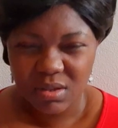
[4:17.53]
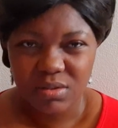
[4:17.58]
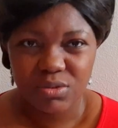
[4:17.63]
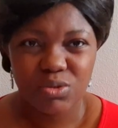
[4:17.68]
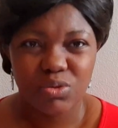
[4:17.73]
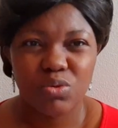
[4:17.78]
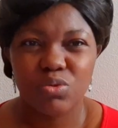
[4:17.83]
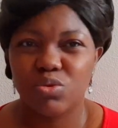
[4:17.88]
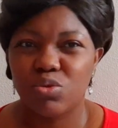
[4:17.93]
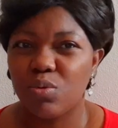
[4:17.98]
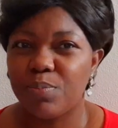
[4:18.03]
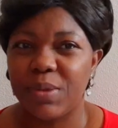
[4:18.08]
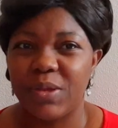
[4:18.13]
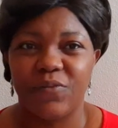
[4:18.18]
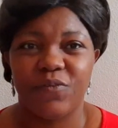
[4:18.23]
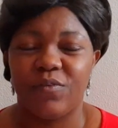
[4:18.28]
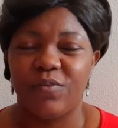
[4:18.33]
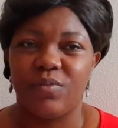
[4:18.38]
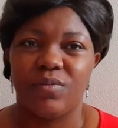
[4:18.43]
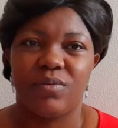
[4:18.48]
so so
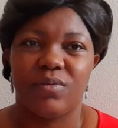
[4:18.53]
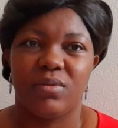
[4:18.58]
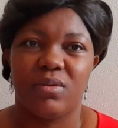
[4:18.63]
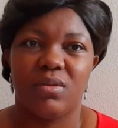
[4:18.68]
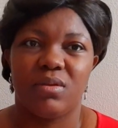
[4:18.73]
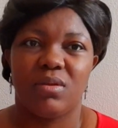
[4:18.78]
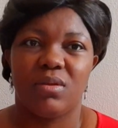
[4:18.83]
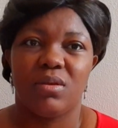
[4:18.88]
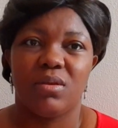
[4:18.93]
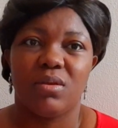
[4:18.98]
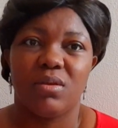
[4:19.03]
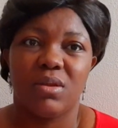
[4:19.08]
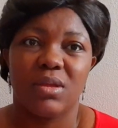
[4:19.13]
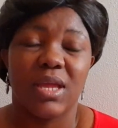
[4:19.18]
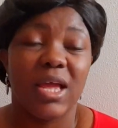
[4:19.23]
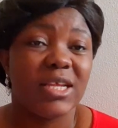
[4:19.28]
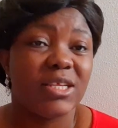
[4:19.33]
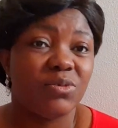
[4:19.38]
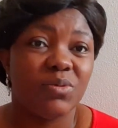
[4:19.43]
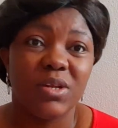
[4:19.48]
painful
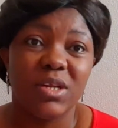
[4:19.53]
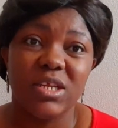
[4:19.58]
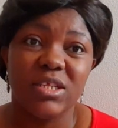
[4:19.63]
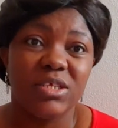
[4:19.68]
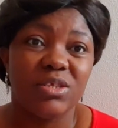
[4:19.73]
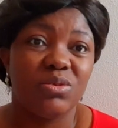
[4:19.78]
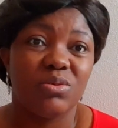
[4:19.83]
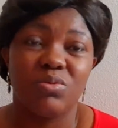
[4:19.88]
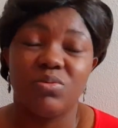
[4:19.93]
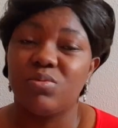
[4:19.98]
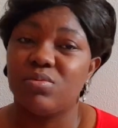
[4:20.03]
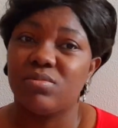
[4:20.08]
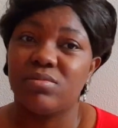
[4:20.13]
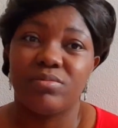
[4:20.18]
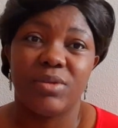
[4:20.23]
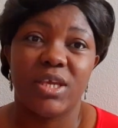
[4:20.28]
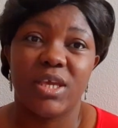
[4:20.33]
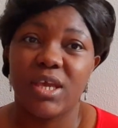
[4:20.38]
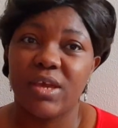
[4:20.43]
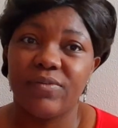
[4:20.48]
guys we really need to
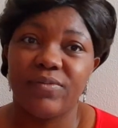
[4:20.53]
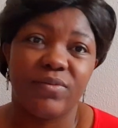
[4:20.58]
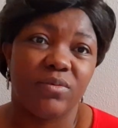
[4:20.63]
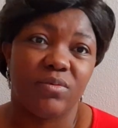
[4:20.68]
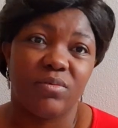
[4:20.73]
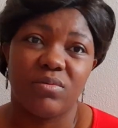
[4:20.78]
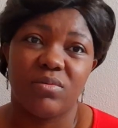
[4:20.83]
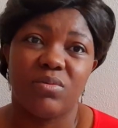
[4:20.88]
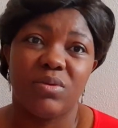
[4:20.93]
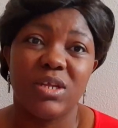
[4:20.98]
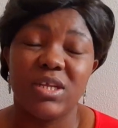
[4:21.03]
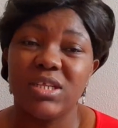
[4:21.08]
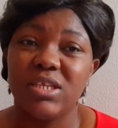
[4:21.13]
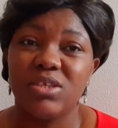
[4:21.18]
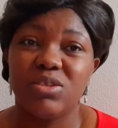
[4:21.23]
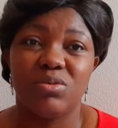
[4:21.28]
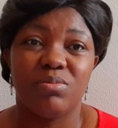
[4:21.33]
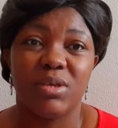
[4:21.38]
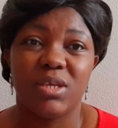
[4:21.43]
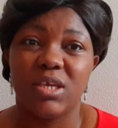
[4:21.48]
be careful we really
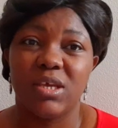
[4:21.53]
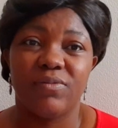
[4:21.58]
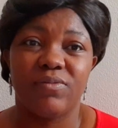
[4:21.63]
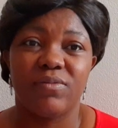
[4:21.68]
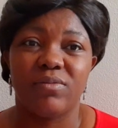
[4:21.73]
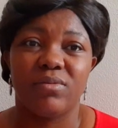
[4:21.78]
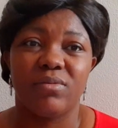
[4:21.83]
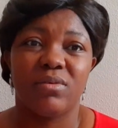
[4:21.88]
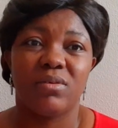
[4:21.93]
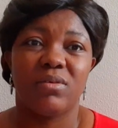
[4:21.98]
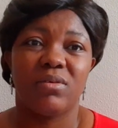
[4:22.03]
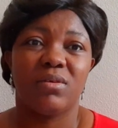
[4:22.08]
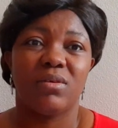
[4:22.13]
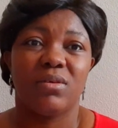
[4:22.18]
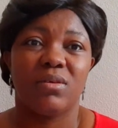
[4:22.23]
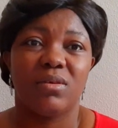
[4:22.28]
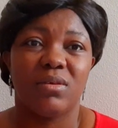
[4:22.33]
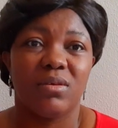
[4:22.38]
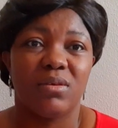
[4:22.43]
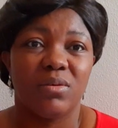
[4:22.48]
need to be careful
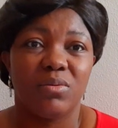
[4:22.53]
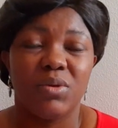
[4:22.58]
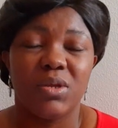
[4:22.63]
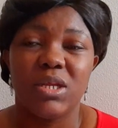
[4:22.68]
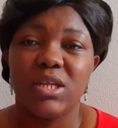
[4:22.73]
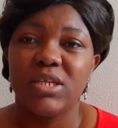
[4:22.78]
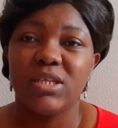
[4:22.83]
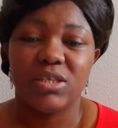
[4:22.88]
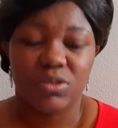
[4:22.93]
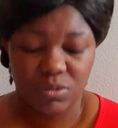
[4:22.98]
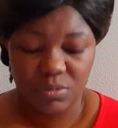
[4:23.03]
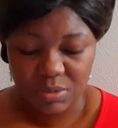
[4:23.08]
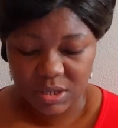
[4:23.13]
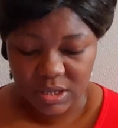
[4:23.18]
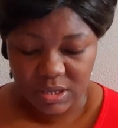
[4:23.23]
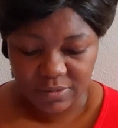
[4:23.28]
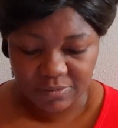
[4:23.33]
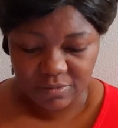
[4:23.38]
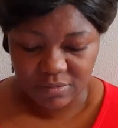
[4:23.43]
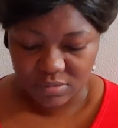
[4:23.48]
we really need to be
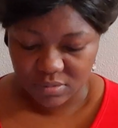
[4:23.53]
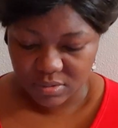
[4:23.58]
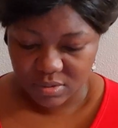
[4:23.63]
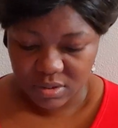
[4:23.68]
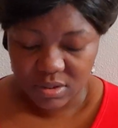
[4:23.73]
careful